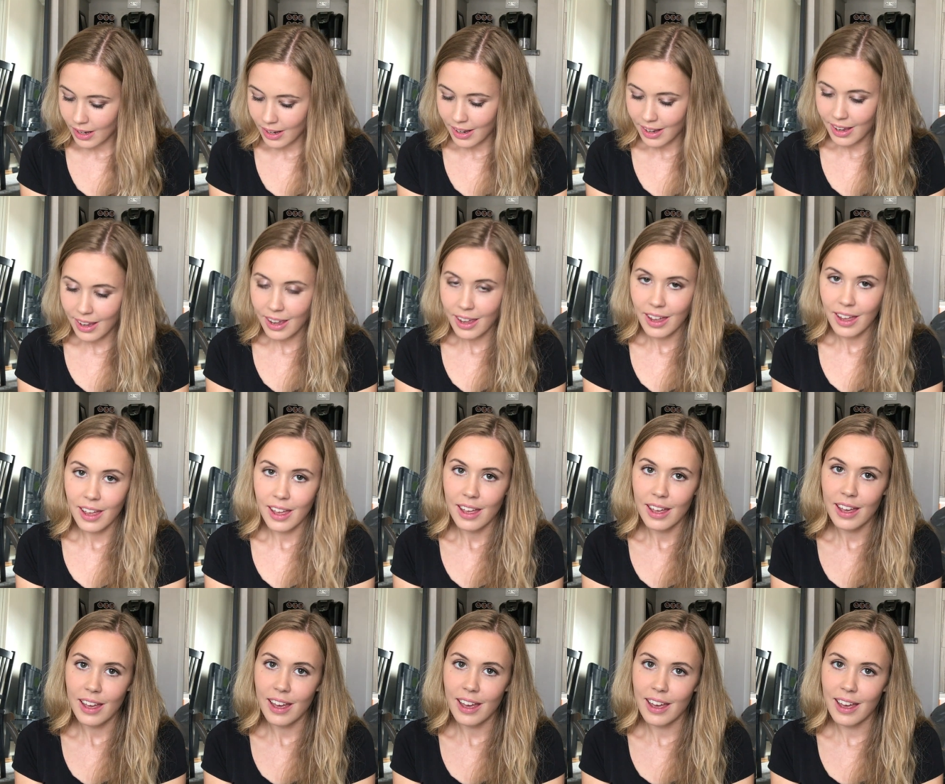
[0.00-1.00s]

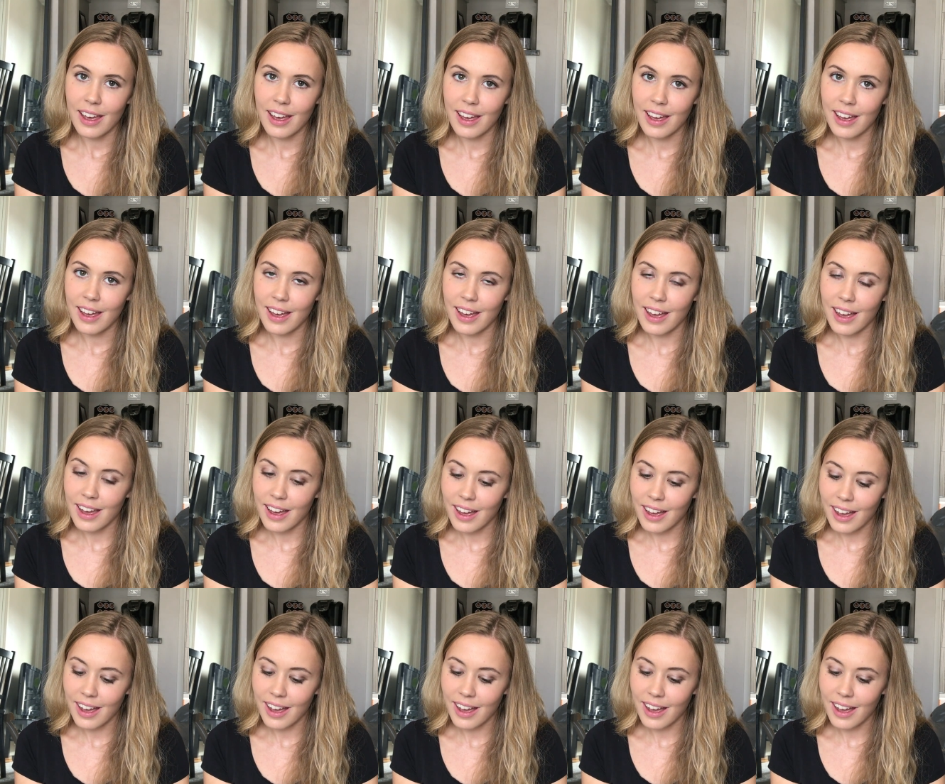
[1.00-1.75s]
[no speech]